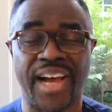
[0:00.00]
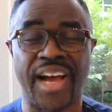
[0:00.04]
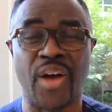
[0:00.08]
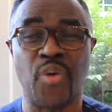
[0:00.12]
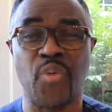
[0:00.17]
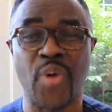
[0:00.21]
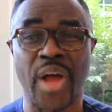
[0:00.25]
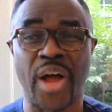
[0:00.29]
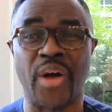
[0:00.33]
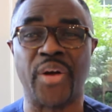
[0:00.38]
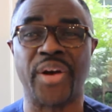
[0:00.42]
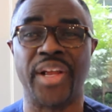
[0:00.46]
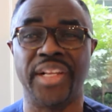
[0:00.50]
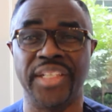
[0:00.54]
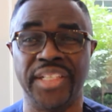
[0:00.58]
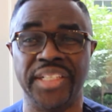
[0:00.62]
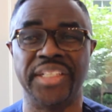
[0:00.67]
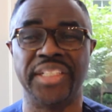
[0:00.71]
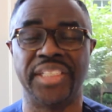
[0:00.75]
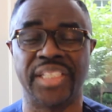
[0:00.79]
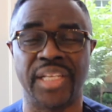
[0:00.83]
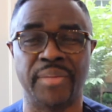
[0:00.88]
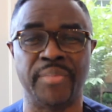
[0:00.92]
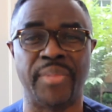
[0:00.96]
and we are
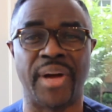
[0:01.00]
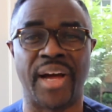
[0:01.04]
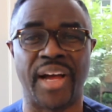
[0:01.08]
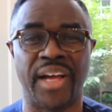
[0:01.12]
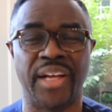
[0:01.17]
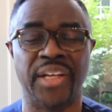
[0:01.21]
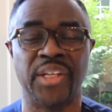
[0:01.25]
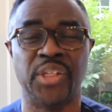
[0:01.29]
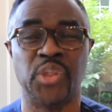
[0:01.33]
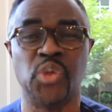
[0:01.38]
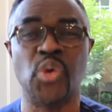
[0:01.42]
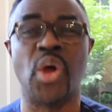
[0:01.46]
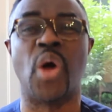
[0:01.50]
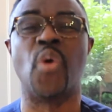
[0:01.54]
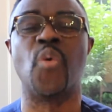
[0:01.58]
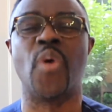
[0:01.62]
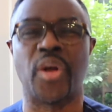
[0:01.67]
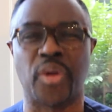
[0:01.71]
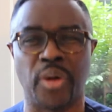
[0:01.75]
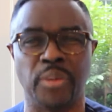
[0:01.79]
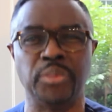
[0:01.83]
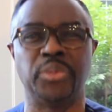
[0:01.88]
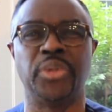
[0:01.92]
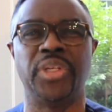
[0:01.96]
already in December. You are
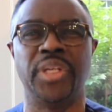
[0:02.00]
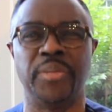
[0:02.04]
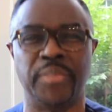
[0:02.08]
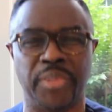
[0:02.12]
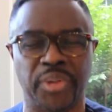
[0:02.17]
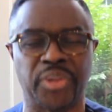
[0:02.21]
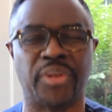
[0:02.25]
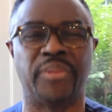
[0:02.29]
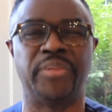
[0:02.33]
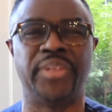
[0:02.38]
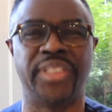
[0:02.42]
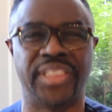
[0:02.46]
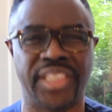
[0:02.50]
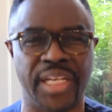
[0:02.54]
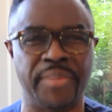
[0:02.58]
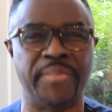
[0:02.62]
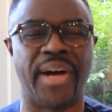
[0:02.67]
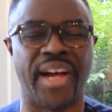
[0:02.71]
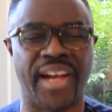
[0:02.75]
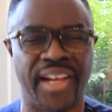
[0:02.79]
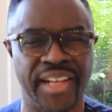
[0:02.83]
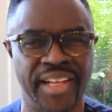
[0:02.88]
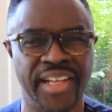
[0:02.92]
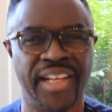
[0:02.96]
welcome to the month of
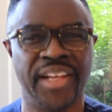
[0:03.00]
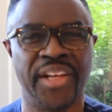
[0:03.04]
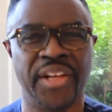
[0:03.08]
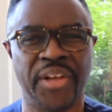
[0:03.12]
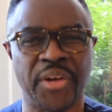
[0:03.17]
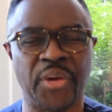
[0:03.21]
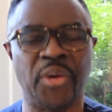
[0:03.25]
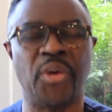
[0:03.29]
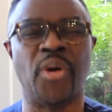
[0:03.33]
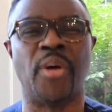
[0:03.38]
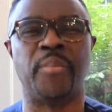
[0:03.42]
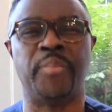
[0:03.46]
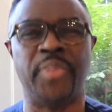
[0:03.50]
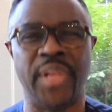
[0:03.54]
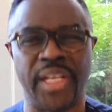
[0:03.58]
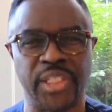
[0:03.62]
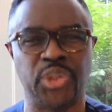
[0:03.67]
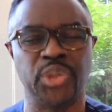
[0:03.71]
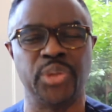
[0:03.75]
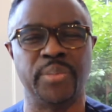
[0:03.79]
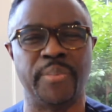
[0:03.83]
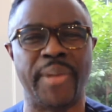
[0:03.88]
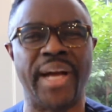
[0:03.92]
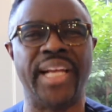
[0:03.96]
December. God
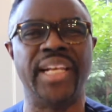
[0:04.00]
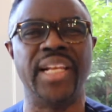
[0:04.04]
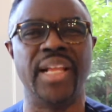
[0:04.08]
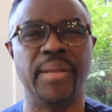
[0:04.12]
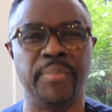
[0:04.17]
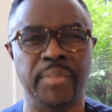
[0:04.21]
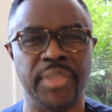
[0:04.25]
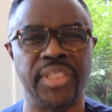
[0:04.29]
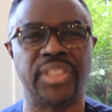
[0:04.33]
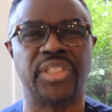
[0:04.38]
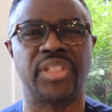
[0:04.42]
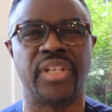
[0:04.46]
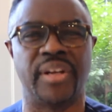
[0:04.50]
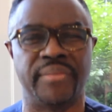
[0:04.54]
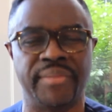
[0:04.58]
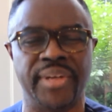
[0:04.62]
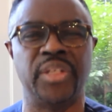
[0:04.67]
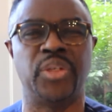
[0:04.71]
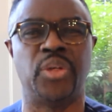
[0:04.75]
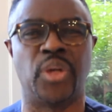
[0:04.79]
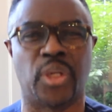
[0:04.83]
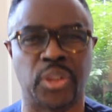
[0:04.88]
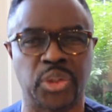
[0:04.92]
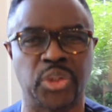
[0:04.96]
bless you. My name is
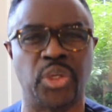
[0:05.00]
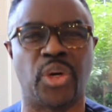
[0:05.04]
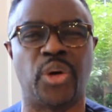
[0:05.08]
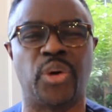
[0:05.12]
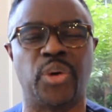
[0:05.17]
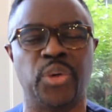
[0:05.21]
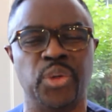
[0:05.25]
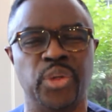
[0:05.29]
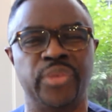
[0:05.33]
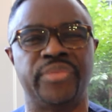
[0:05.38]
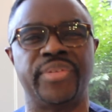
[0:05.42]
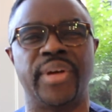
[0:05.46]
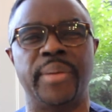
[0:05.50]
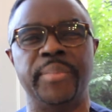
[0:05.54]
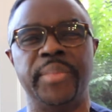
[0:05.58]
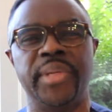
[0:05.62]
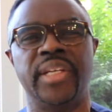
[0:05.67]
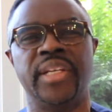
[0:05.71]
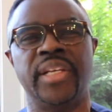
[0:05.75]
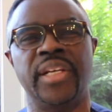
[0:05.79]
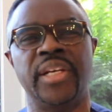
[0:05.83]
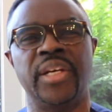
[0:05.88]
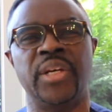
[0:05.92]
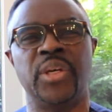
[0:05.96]
Reverend Dr.
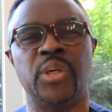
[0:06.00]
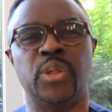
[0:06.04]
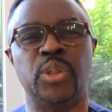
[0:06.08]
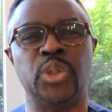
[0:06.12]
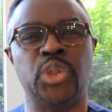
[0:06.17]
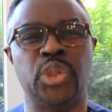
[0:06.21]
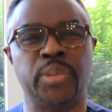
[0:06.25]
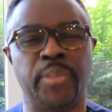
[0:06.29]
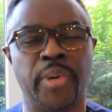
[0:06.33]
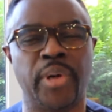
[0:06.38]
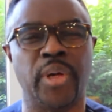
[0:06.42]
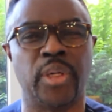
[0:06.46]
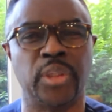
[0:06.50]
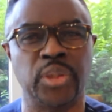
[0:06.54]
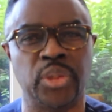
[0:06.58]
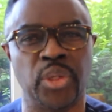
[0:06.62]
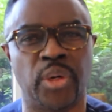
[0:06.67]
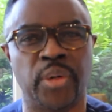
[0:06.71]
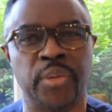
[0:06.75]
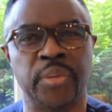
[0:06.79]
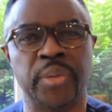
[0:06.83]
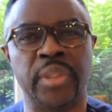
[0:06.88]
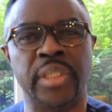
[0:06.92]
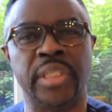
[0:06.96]
Olufemi
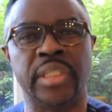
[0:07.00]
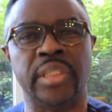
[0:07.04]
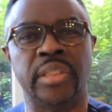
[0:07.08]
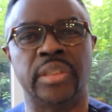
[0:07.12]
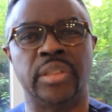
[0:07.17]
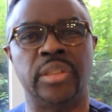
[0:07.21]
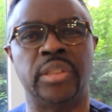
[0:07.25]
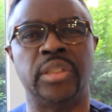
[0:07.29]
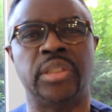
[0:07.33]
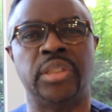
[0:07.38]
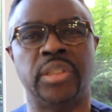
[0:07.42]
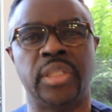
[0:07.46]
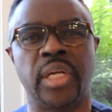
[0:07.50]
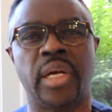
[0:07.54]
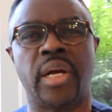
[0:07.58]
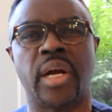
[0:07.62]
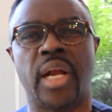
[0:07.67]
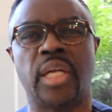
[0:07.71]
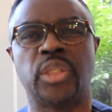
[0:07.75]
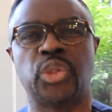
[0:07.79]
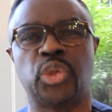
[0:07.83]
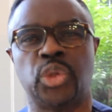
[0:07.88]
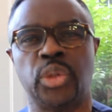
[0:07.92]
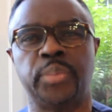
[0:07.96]
Odubonojo, the
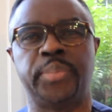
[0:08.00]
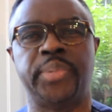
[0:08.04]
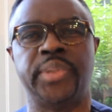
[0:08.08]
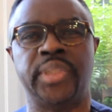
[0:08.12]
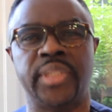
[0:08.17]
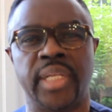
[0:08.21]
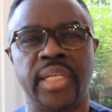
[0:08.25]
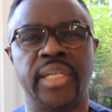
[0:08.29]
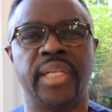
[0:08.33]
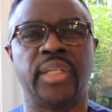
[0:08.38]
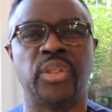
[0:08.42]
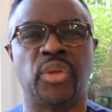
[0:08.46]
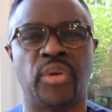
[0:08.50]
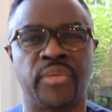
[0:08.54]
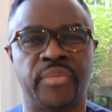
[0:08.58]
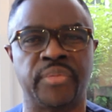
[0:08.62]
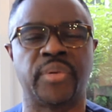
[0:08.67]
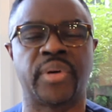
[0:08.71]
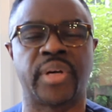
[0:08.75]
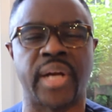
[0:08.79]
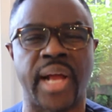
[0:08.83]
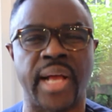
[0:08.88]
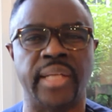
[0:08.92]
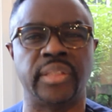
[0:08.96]
General Superintendent of
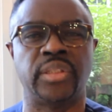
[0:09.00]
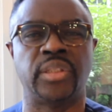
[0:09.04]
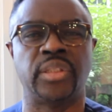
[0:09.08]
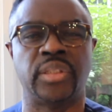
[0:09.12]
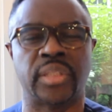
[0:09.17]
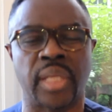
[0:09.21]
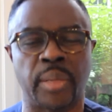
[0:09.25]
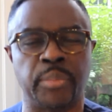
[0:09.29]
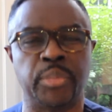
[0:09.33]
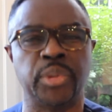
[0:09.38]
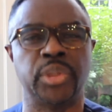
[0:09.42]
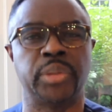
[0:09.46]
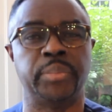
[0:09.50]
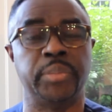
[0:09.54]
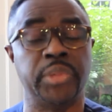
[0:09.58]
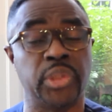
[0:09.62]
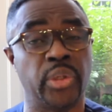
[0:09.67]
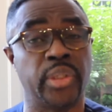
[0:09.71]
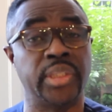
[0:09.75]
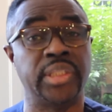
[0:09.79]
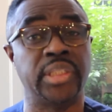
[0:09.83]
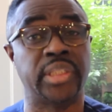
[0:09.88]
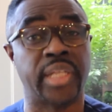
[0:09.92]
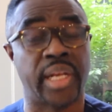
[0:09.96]
Christ Disciples
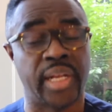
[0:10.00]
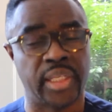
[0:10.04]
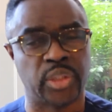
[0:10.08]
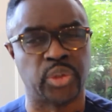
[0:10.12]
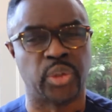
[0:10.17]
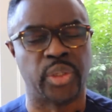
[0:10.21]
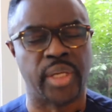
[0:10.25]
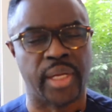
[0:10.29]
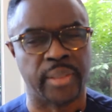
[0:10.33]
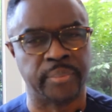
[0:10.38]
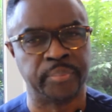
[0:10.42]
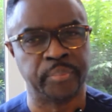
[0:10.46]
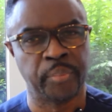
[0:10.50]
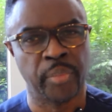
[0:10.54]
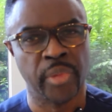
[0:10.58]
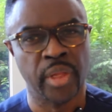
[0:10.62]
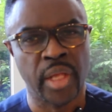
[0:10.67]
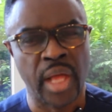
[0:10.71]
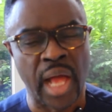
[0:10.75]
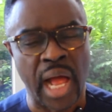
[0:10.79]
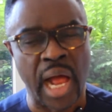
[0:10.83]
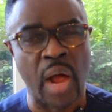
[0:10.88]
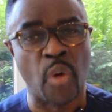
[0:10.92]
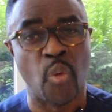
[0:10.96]
Mission International.
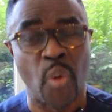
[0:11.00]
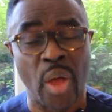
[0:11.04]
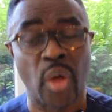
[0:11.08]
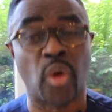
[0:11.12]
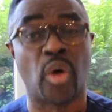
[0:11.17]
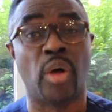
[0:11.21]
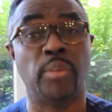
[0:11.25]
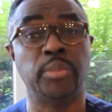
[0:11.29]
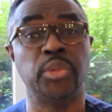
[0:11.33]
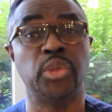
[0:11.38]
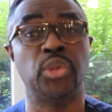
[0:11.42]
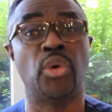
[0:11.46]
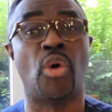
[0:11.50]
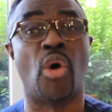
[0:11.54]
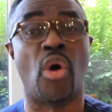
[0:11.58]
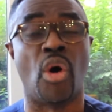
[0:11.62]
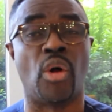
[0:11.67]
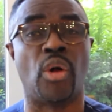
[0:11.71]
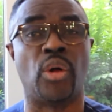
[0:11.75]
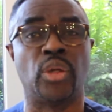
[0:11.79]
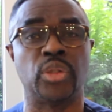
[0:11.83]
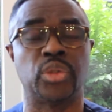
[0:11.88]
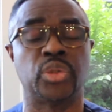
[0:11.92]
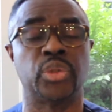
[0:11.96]
I welcome you
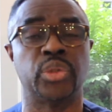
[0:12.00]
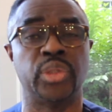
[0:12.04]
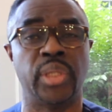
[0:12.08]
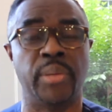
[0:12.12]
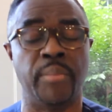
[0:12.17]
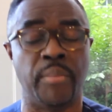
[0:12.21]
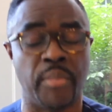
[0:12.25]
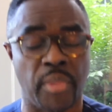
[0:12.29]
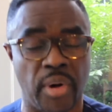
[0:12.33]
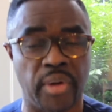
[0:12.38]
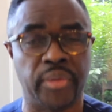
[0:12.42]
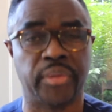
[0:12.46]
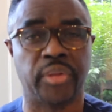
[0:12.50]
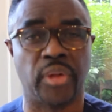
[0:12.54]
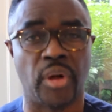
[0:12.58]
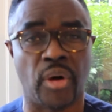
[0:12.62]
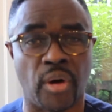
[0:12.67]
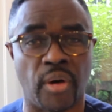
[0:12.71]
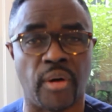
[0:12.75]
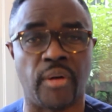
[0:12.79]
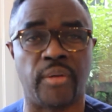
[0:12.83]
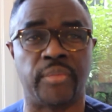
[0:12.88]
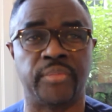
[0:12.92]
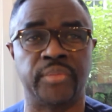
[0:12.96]
all to the month
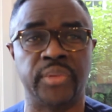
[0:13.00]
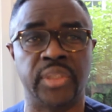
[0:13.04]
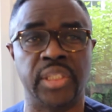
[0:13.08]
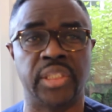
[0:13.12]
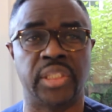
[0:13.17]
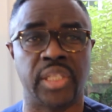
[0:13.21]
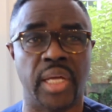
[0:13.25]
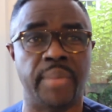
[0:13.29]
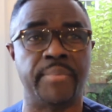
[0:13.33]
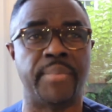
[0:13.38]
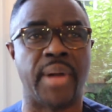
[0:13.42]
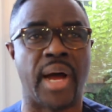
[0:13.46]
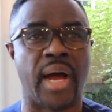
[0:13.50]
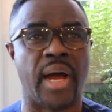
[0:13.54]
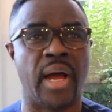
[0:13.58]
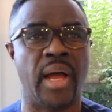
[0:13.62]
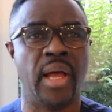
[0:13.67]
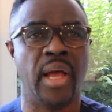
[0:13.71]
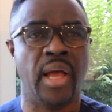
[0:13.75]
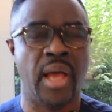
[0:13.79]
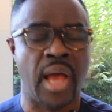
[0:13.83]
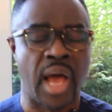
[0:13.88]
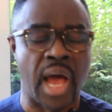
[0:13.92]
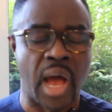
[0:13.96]
of December,
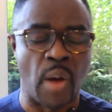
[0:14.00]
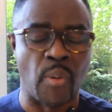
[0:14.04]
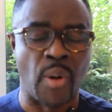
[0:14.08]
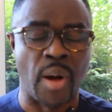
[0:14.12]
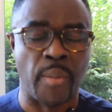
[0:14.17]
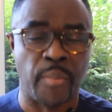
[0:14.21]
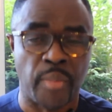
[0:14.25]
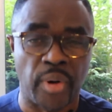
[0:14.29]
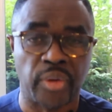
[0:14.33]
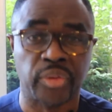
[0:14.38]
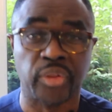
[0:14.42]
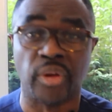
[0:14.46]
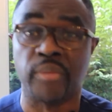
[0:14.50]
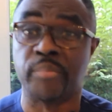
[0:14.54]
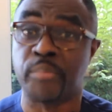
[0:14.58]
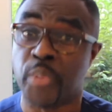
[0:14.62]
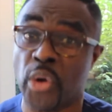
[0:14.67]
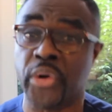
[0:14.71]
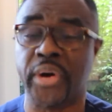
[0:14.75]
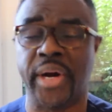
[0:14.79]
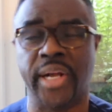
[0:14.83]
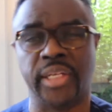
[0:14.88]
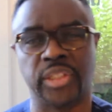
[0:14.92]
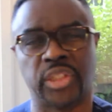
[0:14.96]
our month of
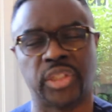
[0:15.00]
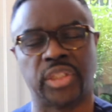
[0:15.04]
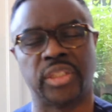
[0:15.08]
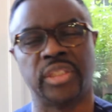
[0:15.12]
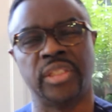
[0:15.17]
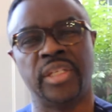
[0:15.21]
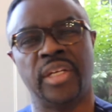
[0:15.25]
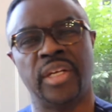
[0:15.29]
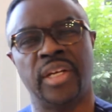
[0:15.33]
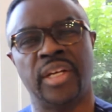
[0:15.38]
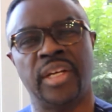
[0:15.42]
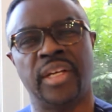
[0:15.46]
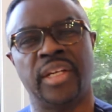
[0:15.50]
progress.